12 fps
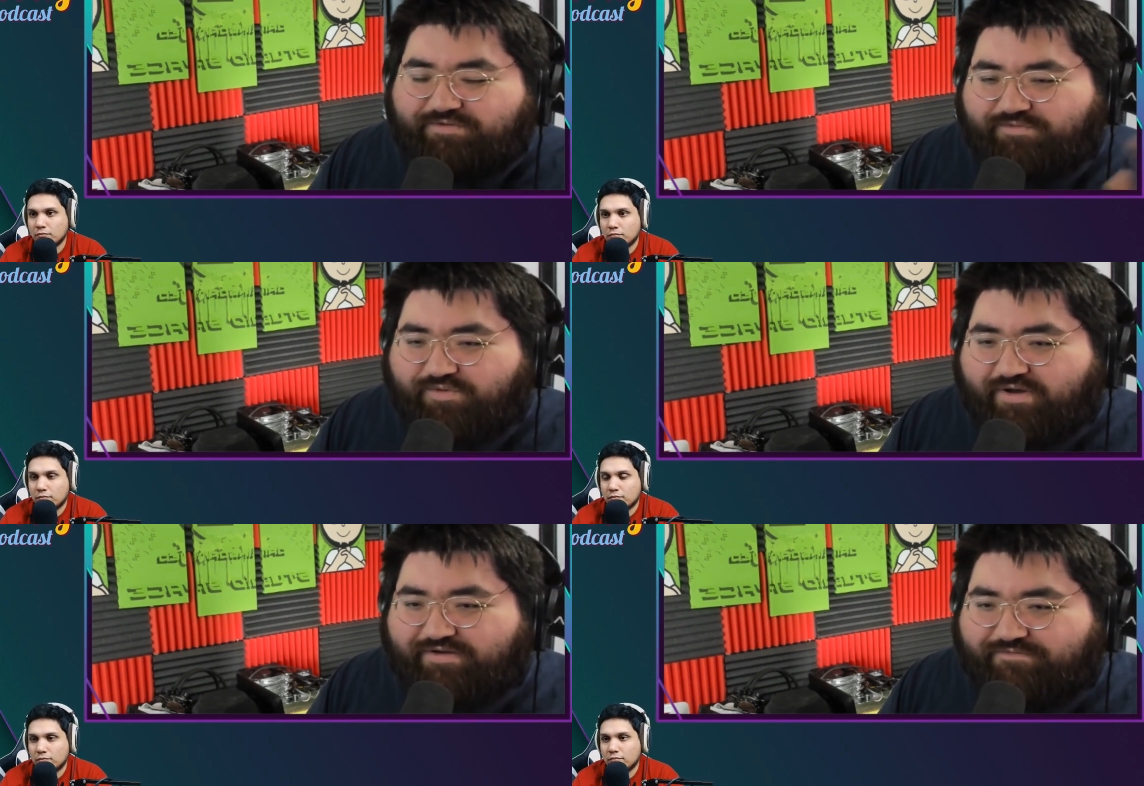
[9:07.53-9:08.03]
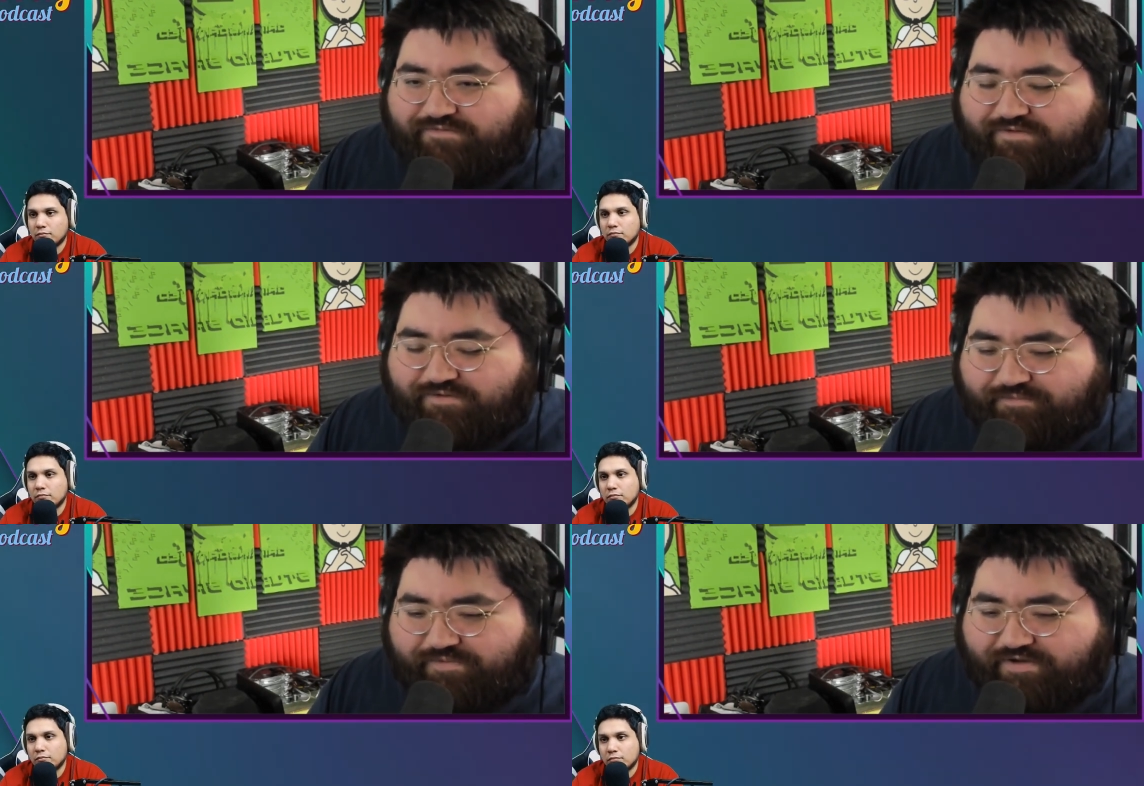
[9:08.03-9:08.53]
Speaker 1: quite a
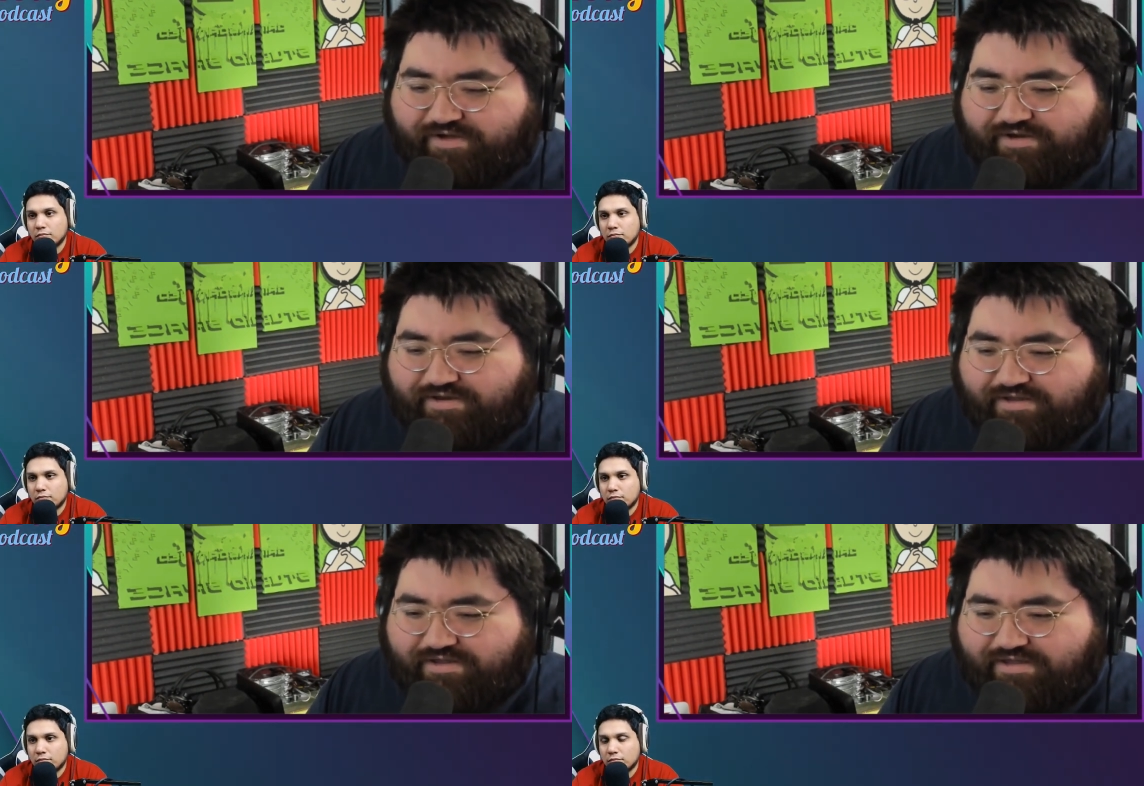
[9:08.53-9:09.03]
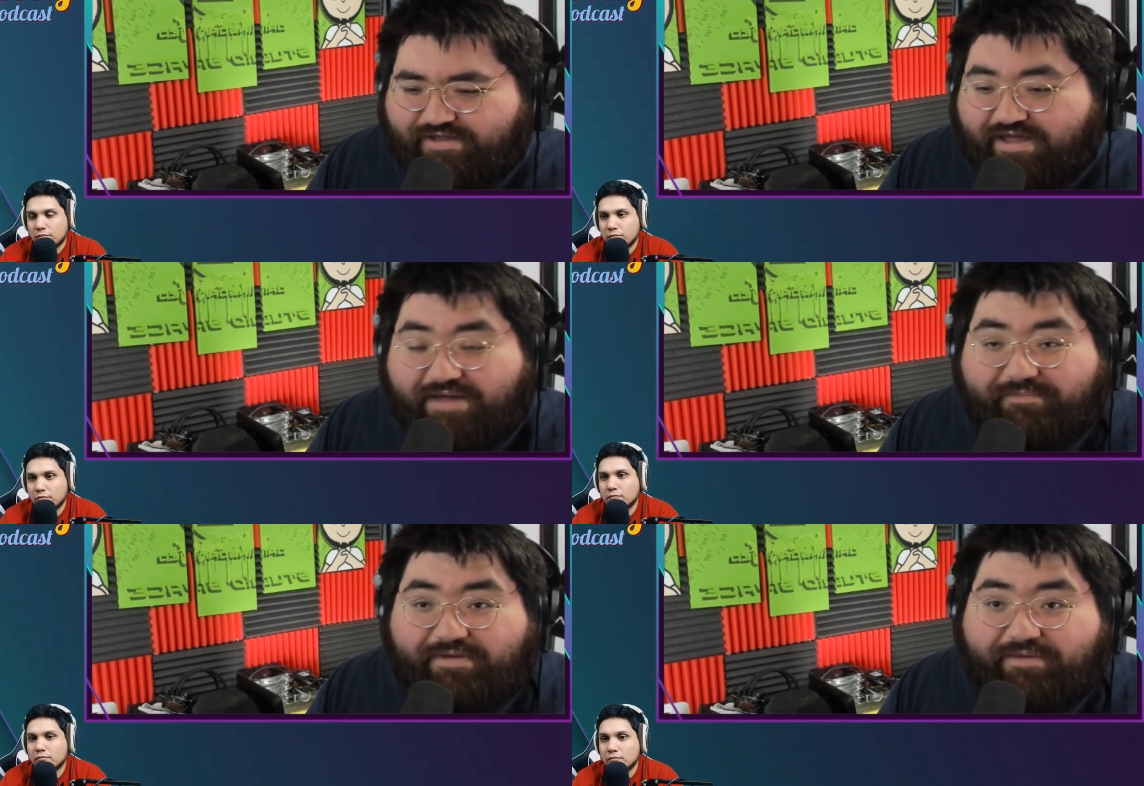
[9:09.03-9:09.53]
few, but
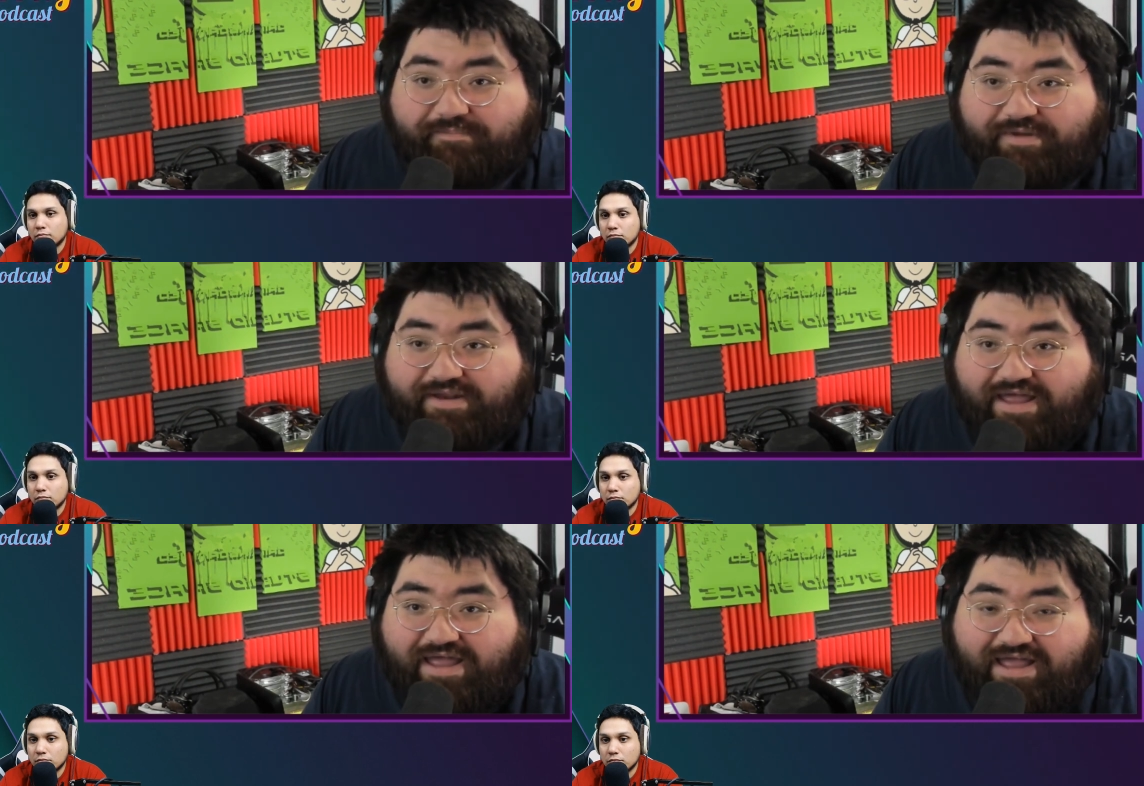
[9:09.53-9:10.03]
I mean, but